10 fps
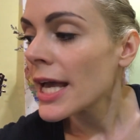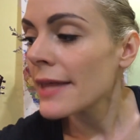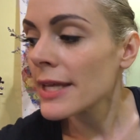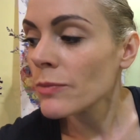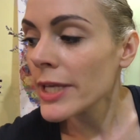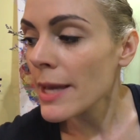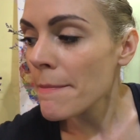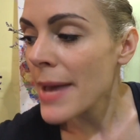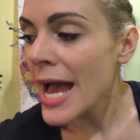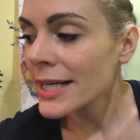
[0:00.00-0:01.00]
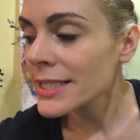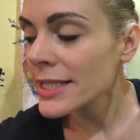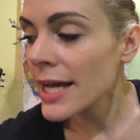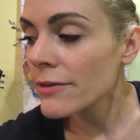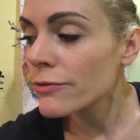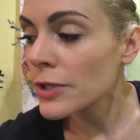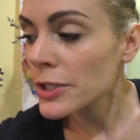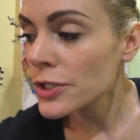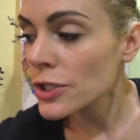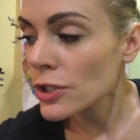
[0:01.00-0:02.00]
And then we get back to that
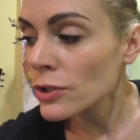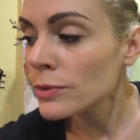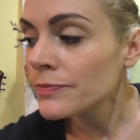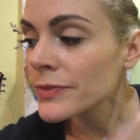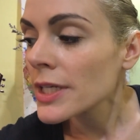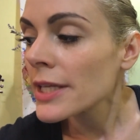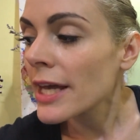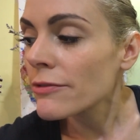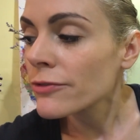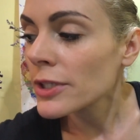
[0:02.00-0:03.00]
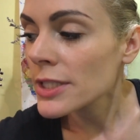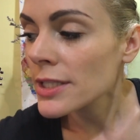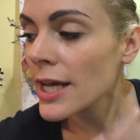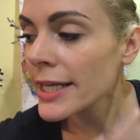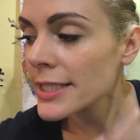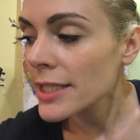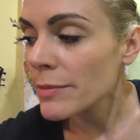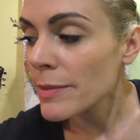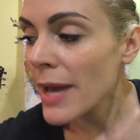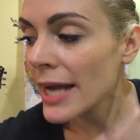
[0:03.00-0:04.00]
verse two. That first line is gonna
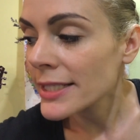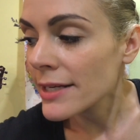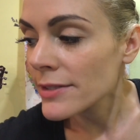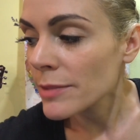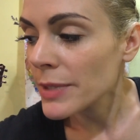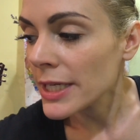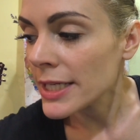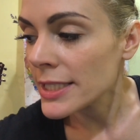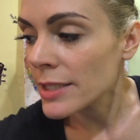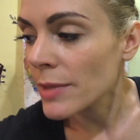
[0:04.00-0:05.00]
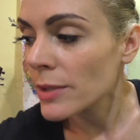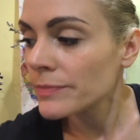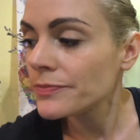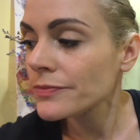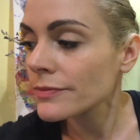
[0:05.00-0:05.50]
be back down to pianissimo.